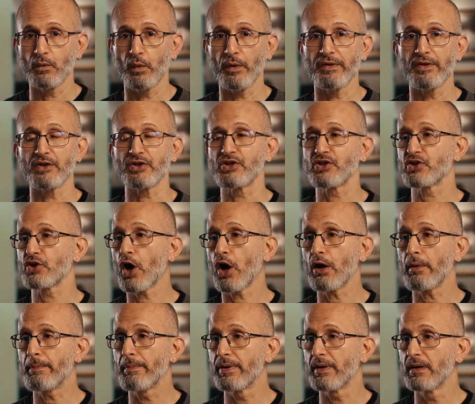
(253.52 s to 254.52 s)
with a
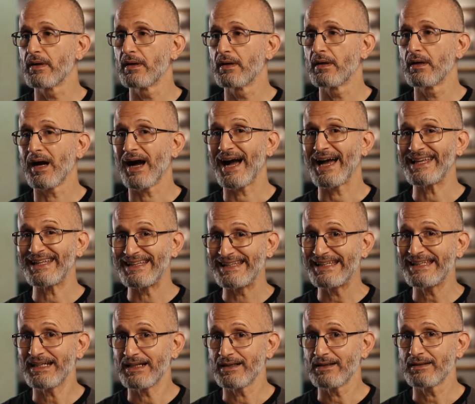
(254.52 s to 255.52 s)
sharp
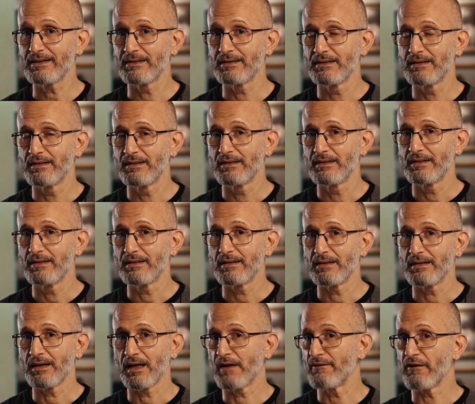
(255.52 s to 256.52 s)
idea
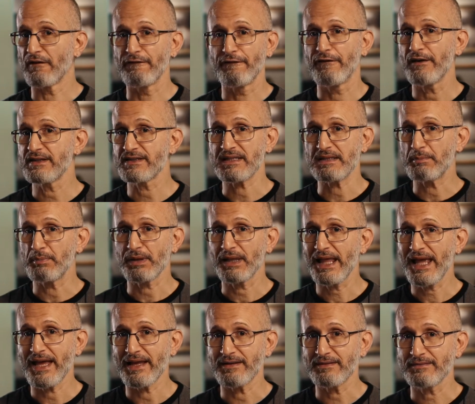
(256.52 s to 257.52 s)
of a fuzzy
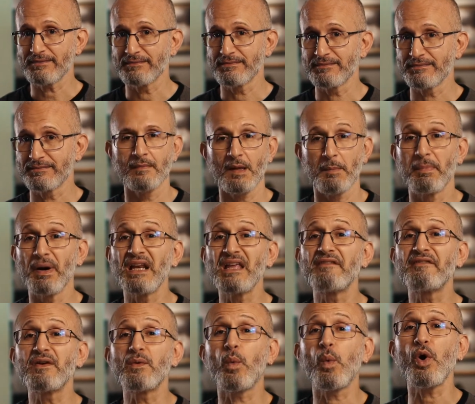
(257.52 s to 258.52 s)
plan, but
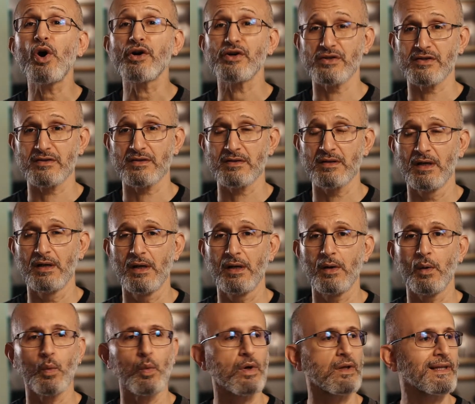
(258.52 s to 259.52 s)
even worse,
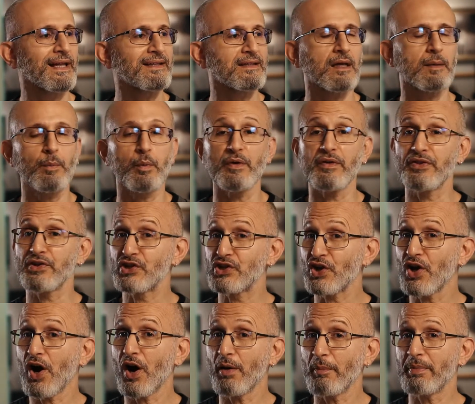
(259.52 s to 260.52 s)
we'll end up with
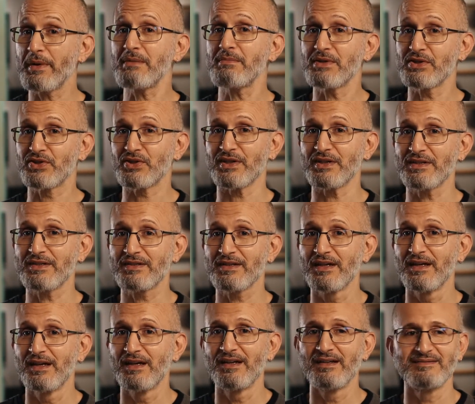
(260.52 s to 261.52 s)
sharp
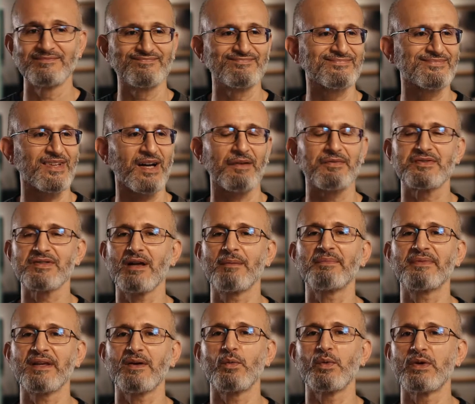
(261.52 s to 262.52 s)
images of
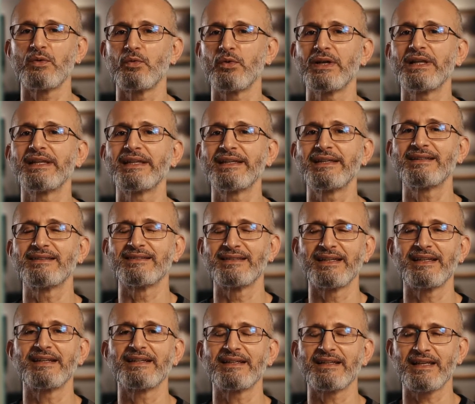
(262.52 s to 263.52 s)
something we really
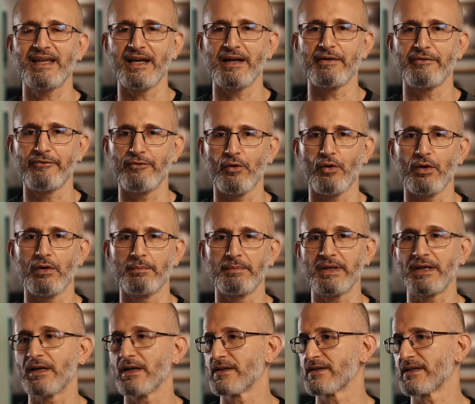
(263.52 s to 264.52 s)
didn't care for
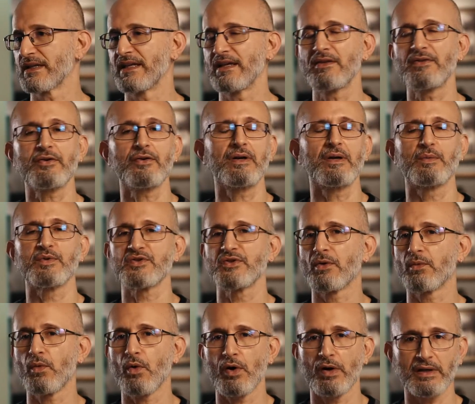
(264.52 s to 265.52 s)
because either it was
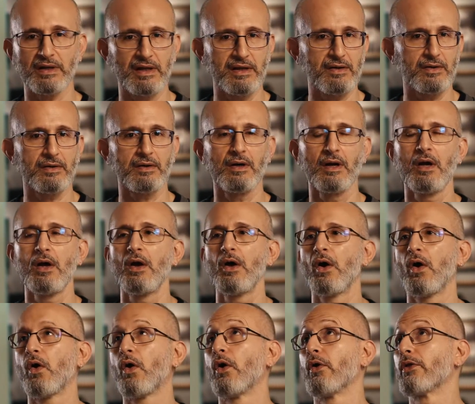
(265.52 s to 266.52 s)
the wrong gear
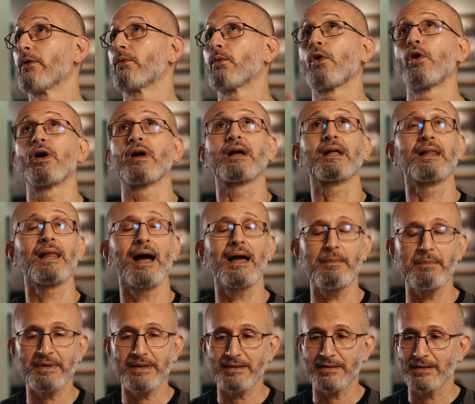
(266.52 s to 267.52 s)
or the wrong
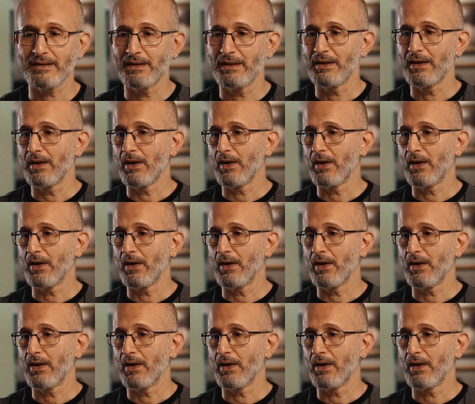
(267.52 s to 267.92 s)
climate